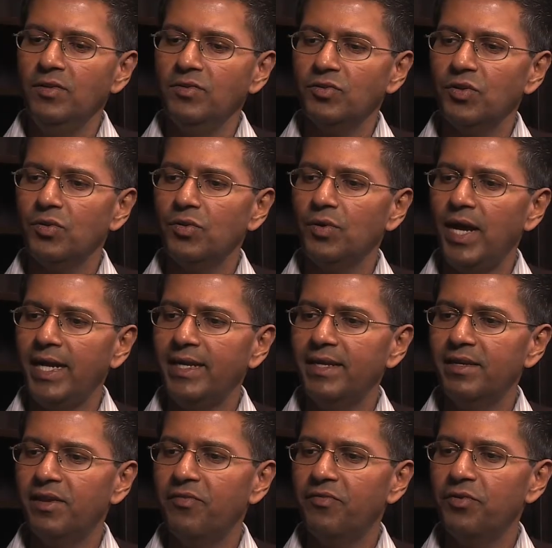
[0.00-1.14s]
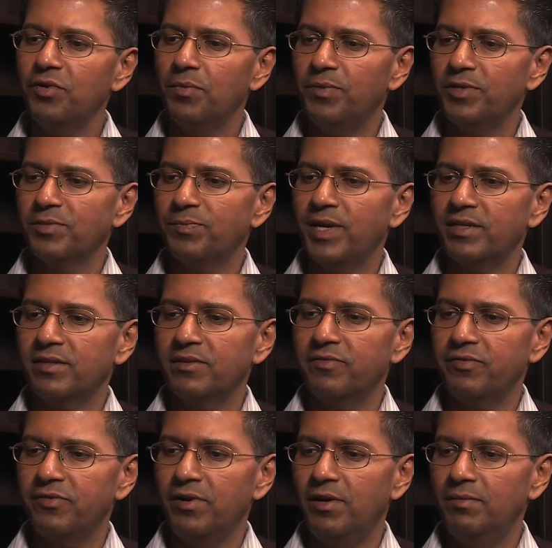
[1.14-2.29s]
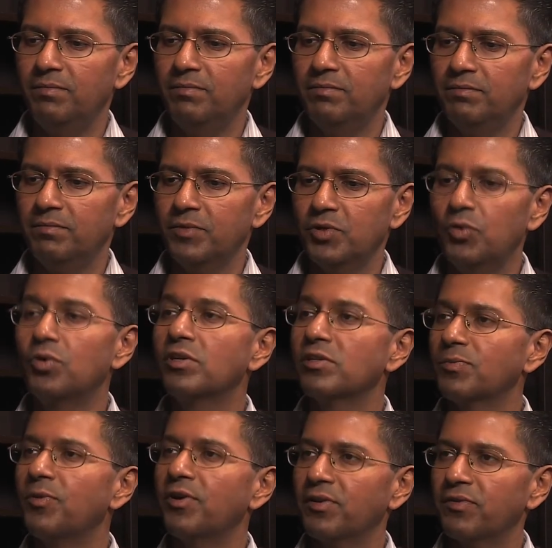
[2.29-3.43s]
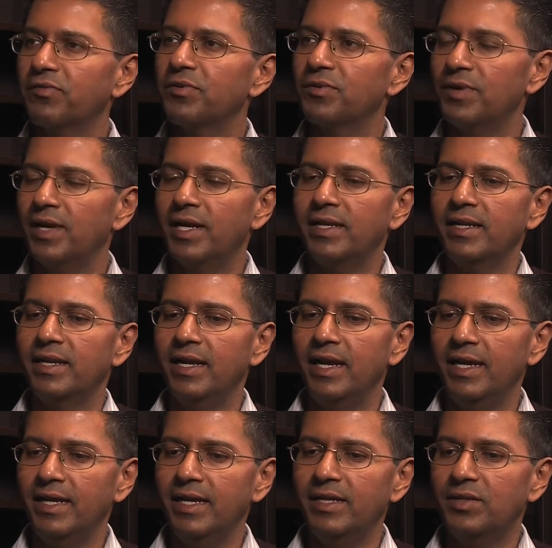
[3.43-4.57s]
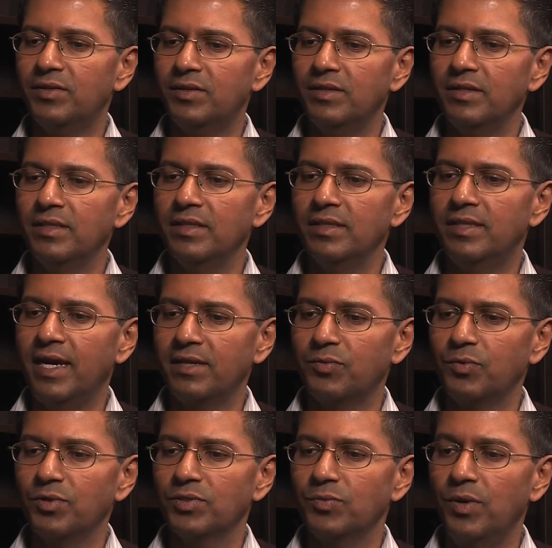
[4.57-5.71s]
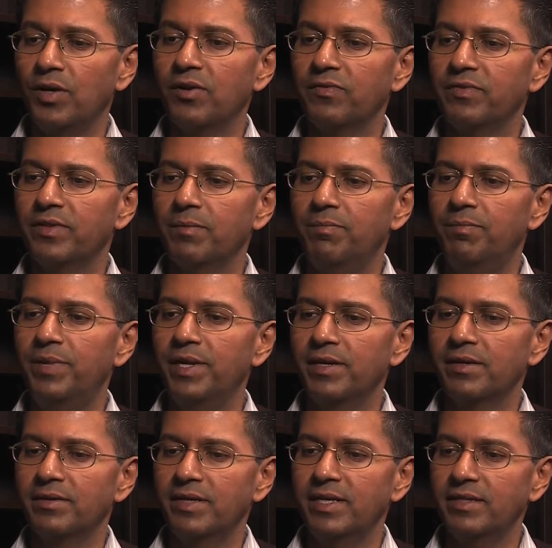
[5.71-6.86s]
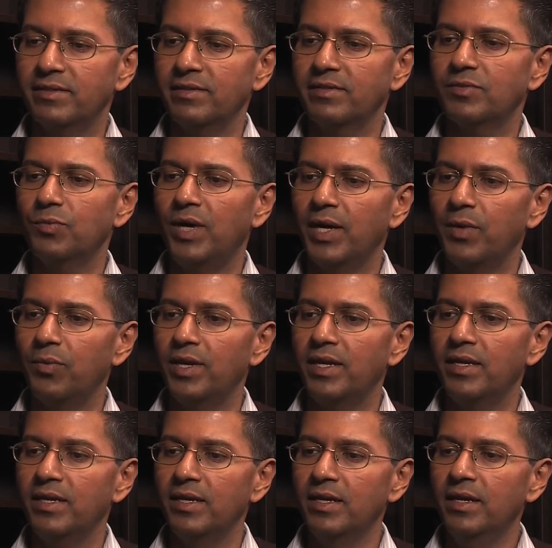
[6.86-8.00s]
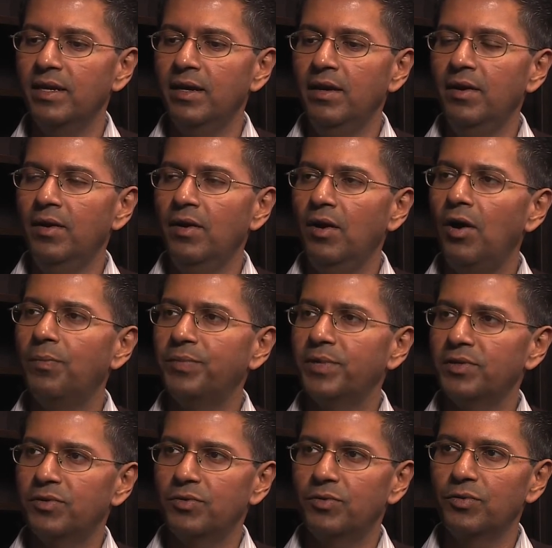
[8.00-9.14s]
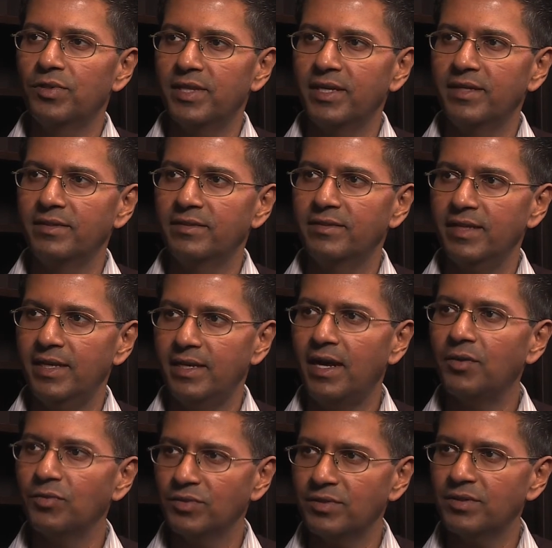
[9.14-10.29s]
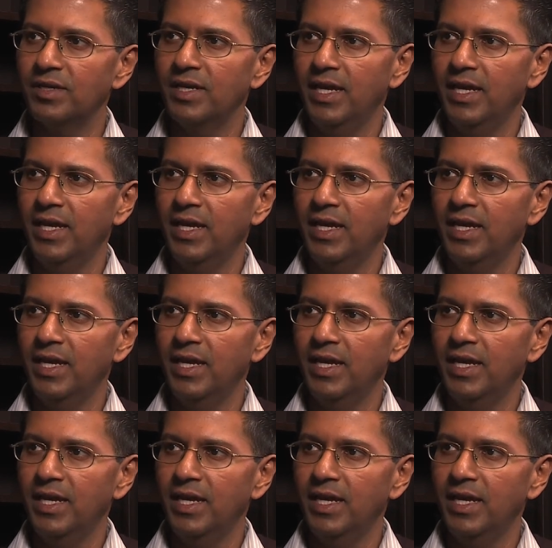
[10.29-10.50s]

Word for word: So I can give you a perspective from Google's point of view, mm. and it that was one of the bigger reasons why we opted to do things in-house.